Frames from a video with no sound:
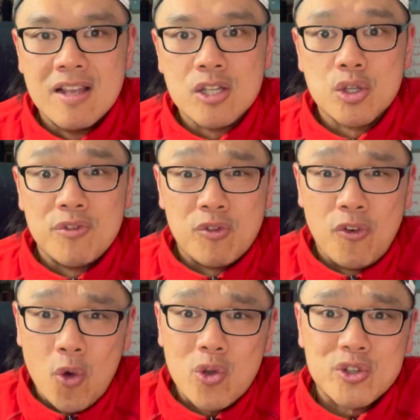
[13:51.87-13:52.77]
So if you
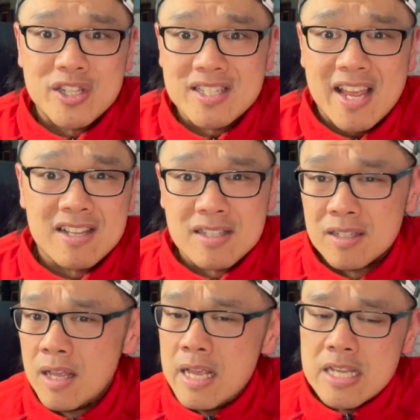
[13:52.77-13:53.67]
focus on the side
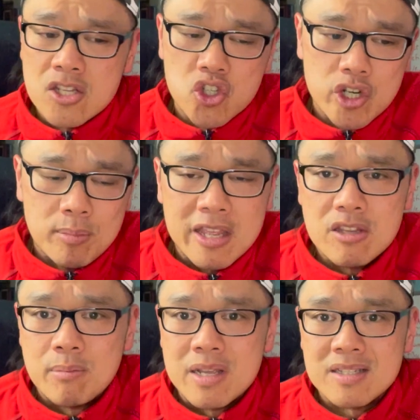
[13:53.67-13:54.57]
hustle, streamline
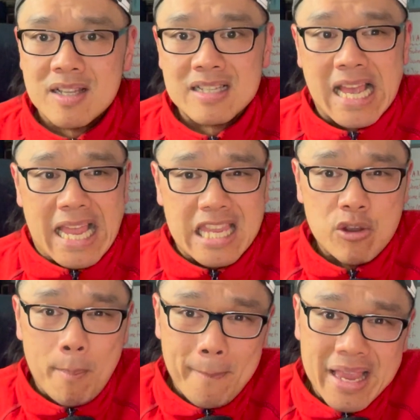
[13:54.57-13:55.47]
your business,
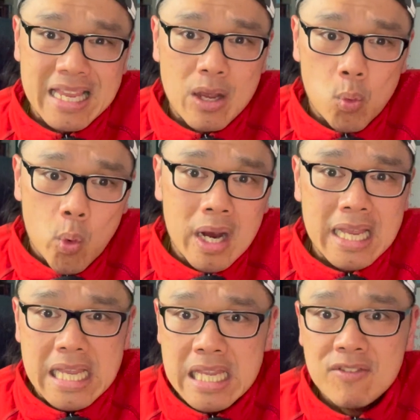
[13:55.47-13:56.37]
you make it work
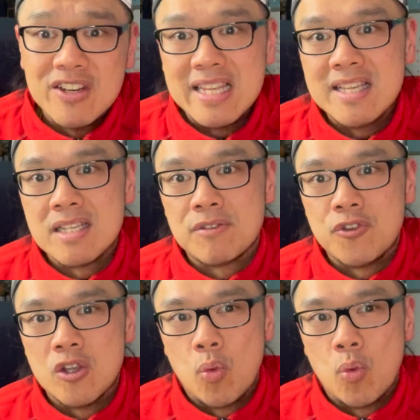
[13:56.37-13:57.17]
even easier for you.